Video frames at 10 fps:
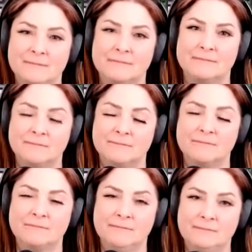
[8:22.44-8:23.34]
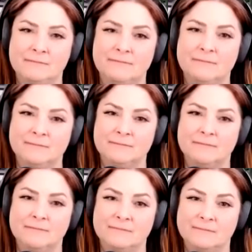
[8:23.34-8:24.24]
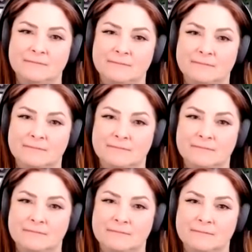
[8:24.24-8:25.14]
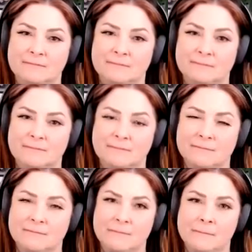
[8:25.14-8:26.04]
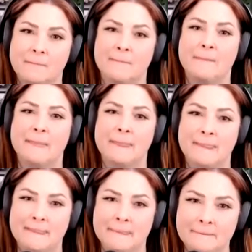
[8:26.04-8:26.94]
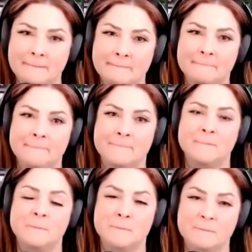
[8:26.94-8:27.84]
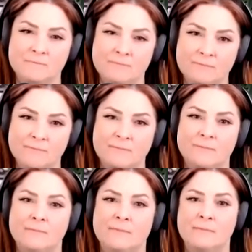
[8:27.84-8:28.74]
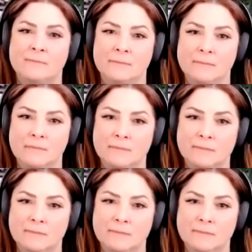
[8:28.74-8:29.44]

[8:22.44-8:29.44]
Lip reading: The person shown says nothing.